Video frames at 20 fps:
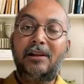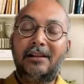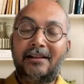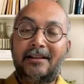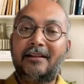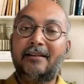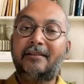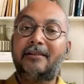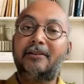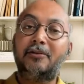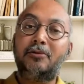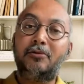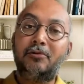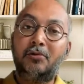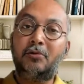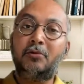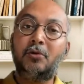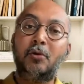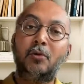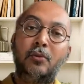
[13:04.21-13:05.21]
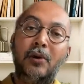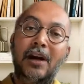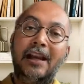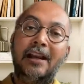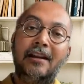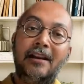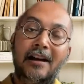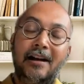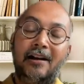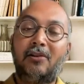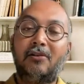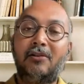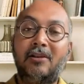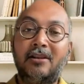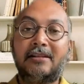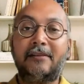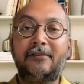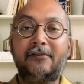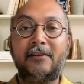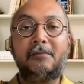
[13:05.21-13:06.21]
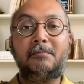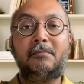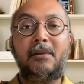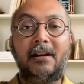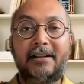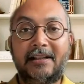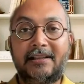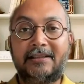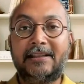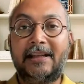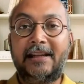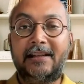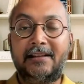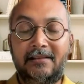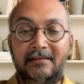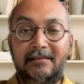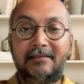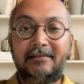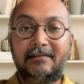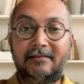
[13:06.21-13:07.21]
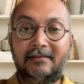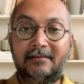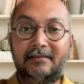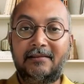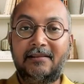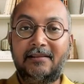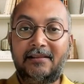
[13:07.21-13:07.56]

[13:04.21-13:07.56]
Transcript: will continue to do well across different market cycles.